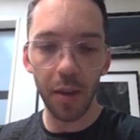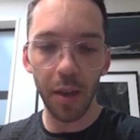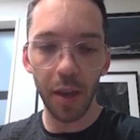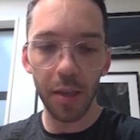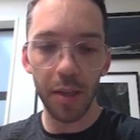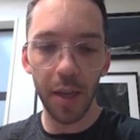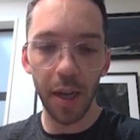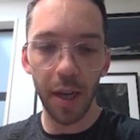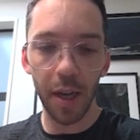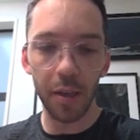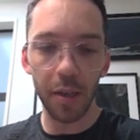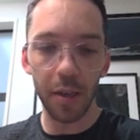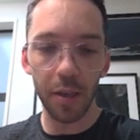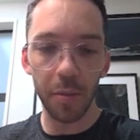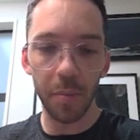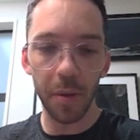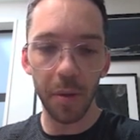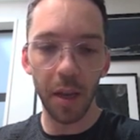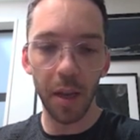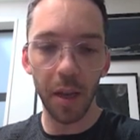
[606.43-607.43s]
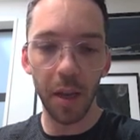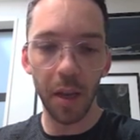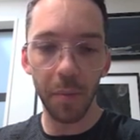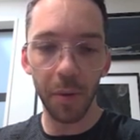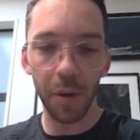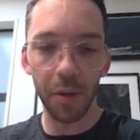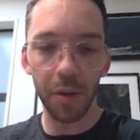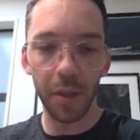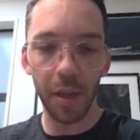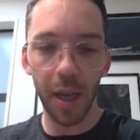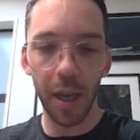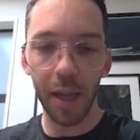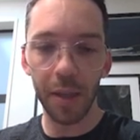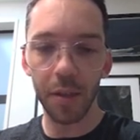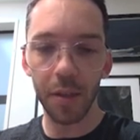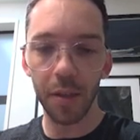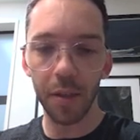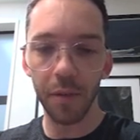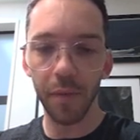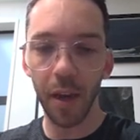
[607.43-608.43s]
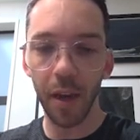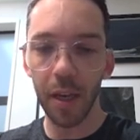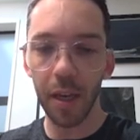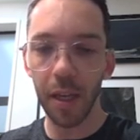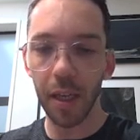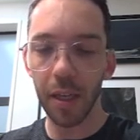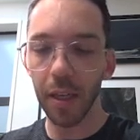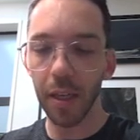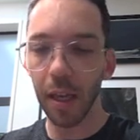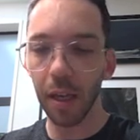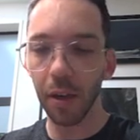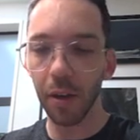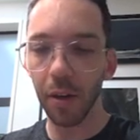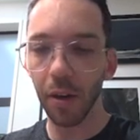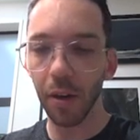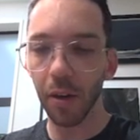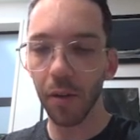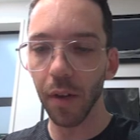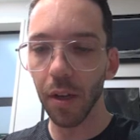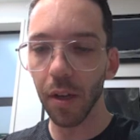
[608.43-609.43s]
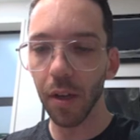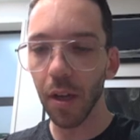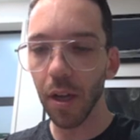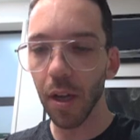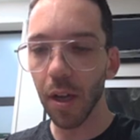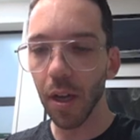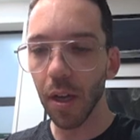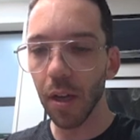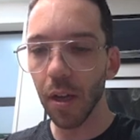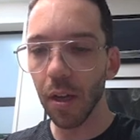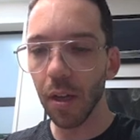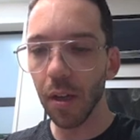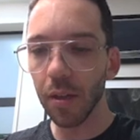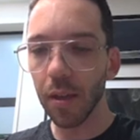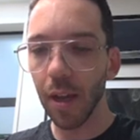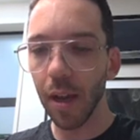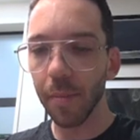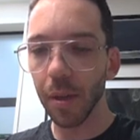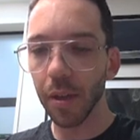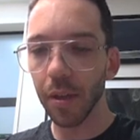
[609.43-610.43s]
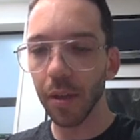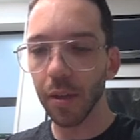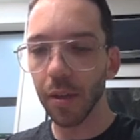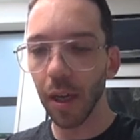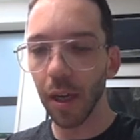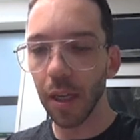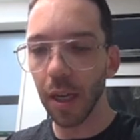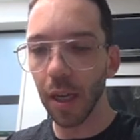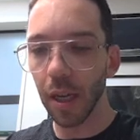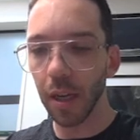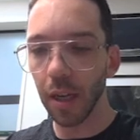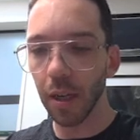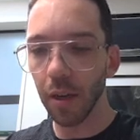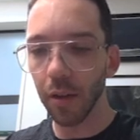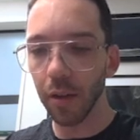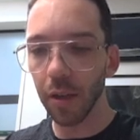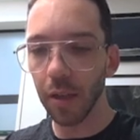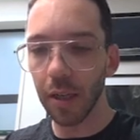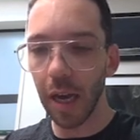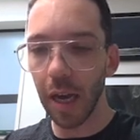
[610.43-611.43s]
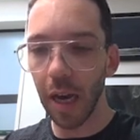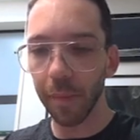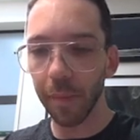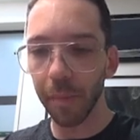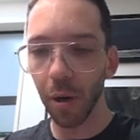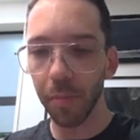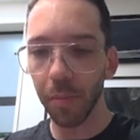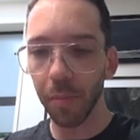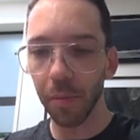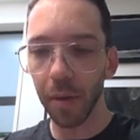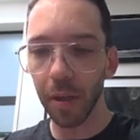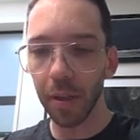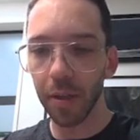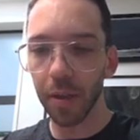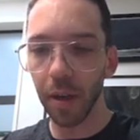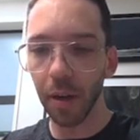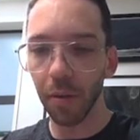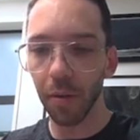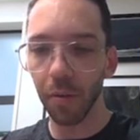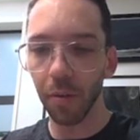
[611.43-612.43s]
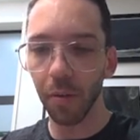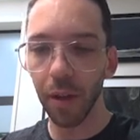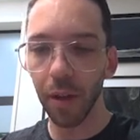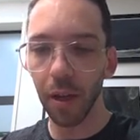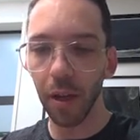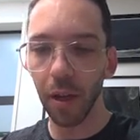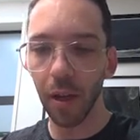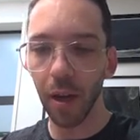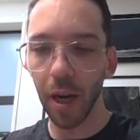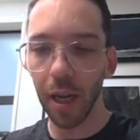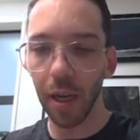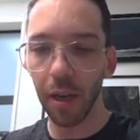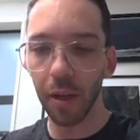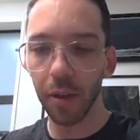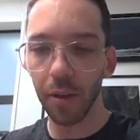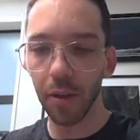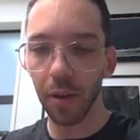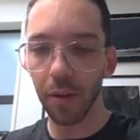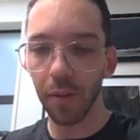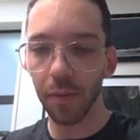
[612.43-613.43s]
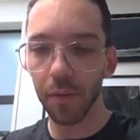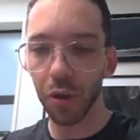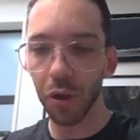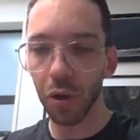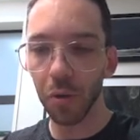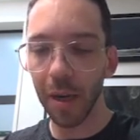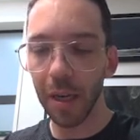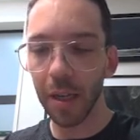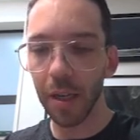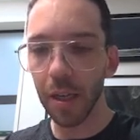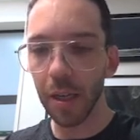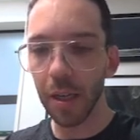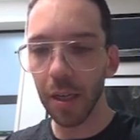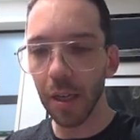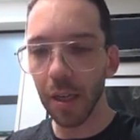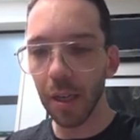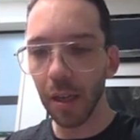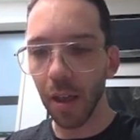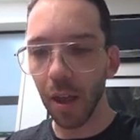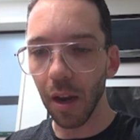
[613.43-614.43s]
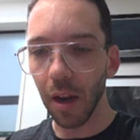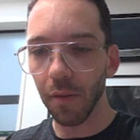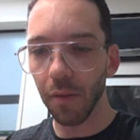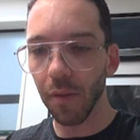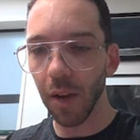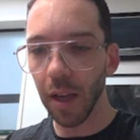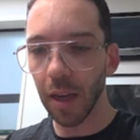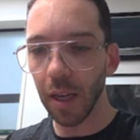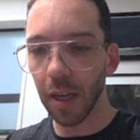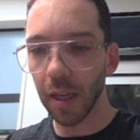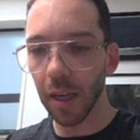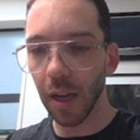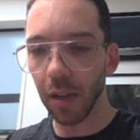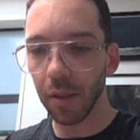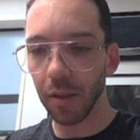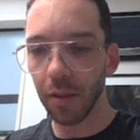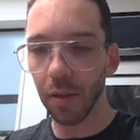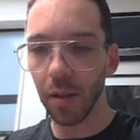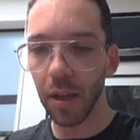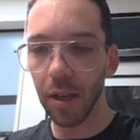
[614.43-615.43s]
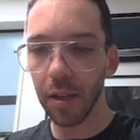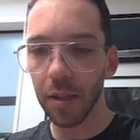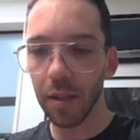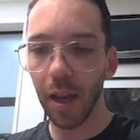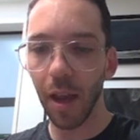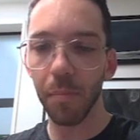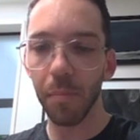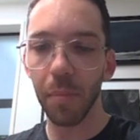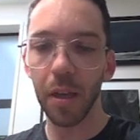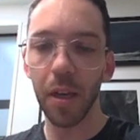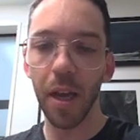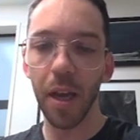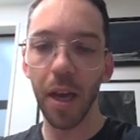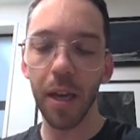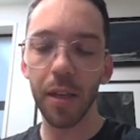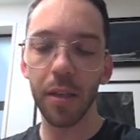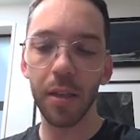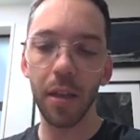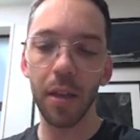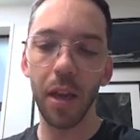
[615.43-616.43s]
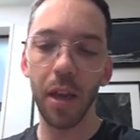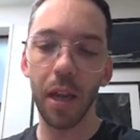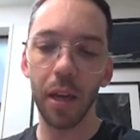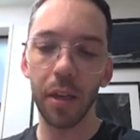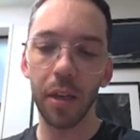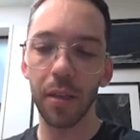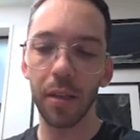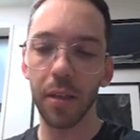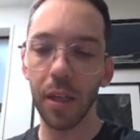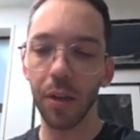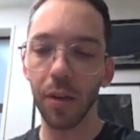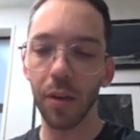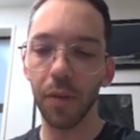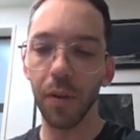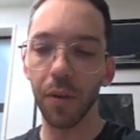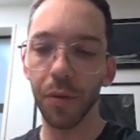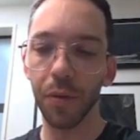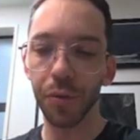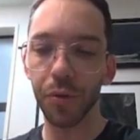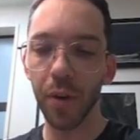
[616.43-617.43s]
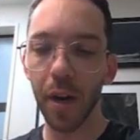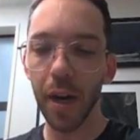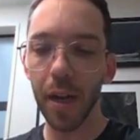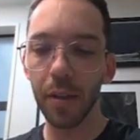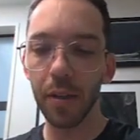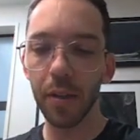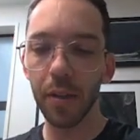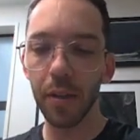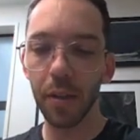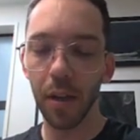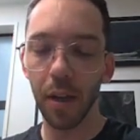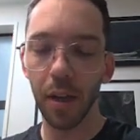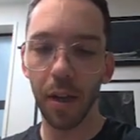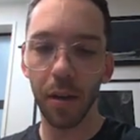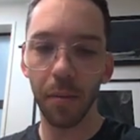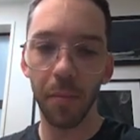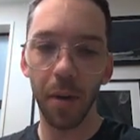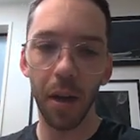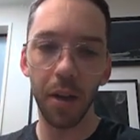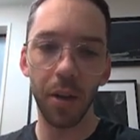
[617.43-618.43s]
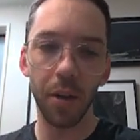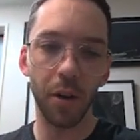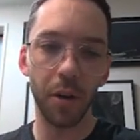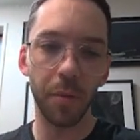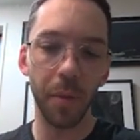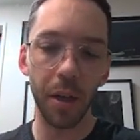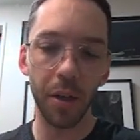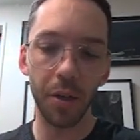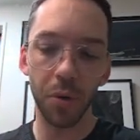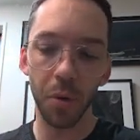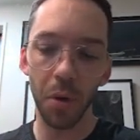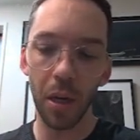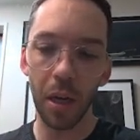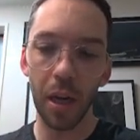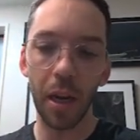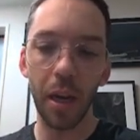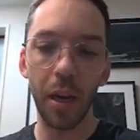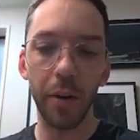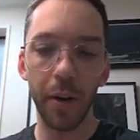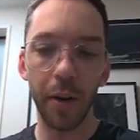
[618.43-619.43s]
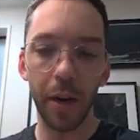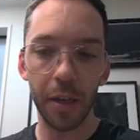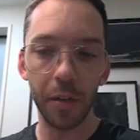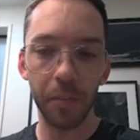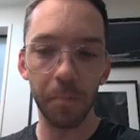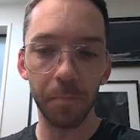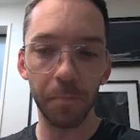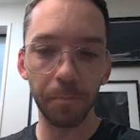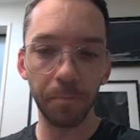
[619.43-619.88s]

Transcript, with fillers: They start to disappear here because the cancer's invading and taking it over. Same on this side here, you know, these dark purple bits are all the islands of tumor that are invading down. So these can be nasty. They like to send off little strands, and you've got to make sure you're clearing it.